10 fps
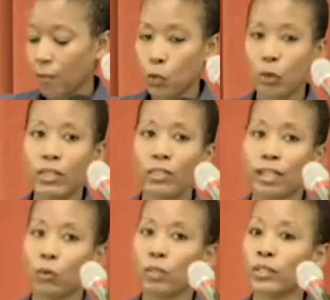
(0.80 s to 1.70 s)
The one thing
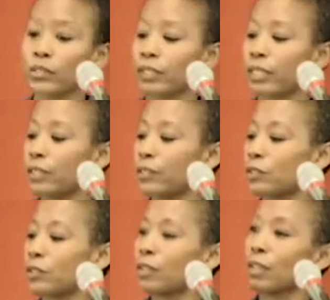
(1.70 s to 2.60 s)
I will say
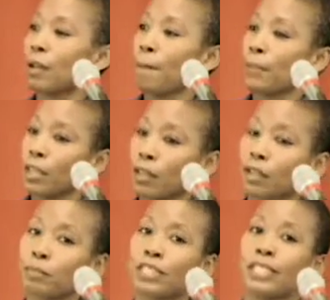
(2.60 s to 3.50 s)
is
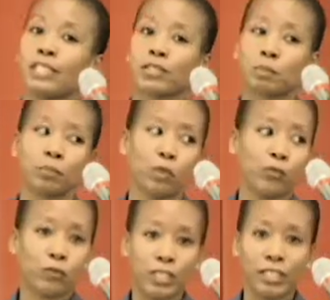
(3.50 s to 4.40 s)
please
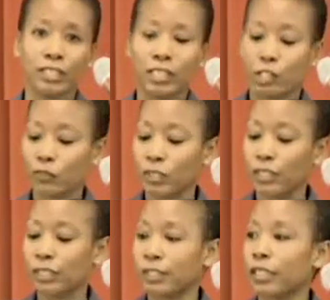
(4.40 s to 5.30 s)
proofread it
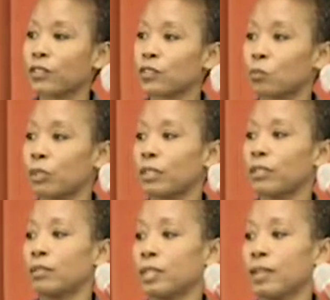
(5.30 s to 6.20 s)
carefully and get
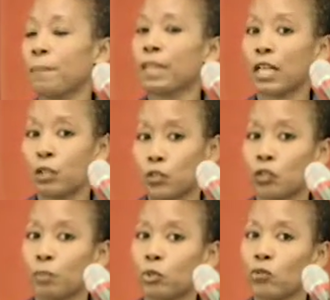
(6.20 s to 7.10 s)
someone else
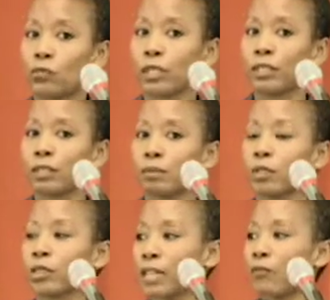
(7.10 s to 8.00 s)
to proofread it,
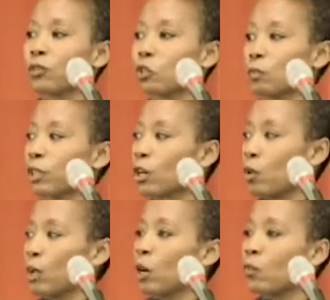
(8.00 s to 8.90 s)
because after you've been
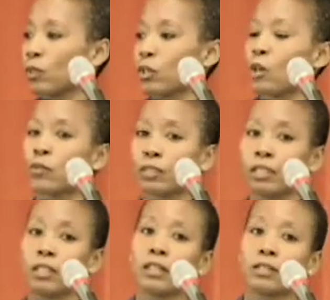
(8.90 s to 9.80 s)
going over it,